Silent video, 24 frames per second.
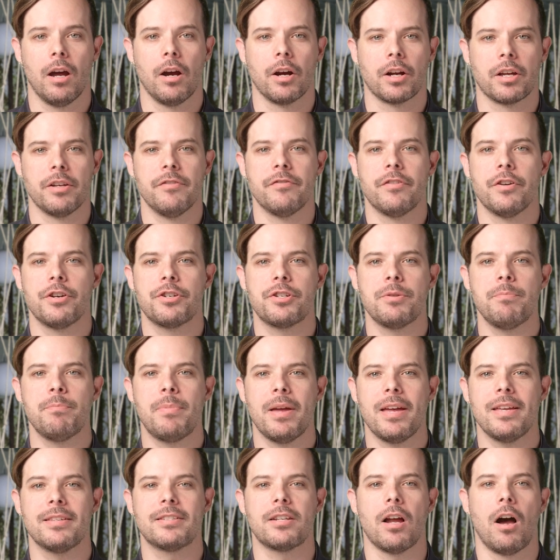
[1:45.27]
our conversion
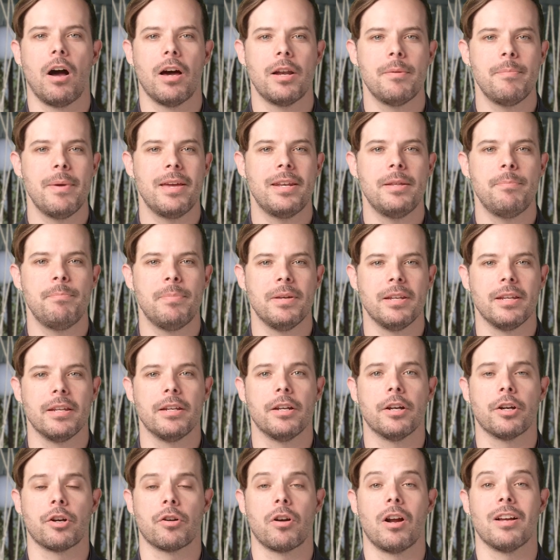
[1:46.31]
based automated
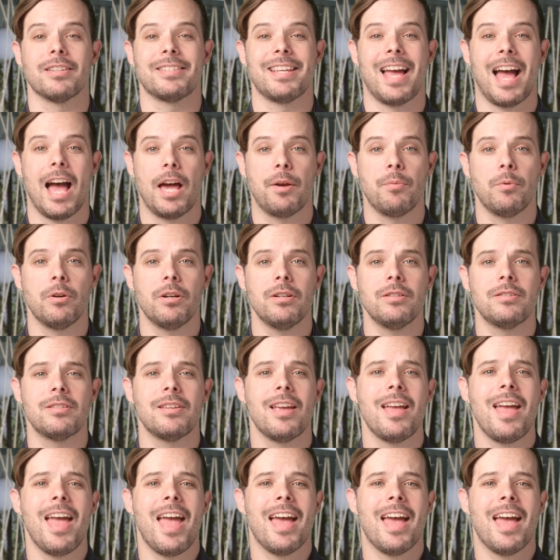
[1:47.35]
bidding across AdWords